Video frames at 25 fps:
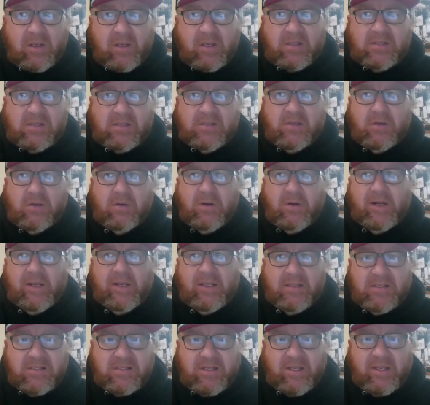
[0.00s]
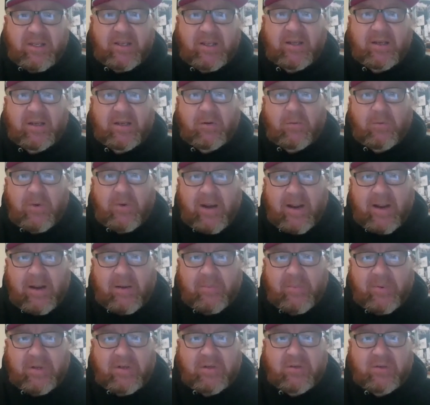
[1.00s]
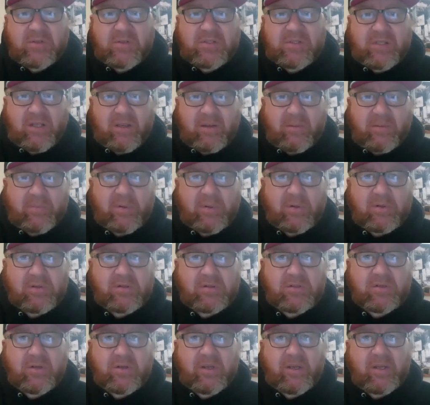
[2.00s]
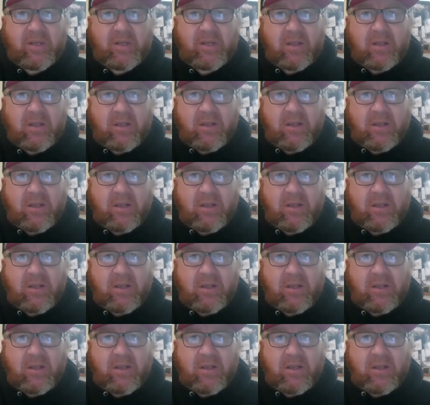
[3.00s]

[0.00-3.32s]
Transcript: And so I can sing, I can rap, I do slam poetry.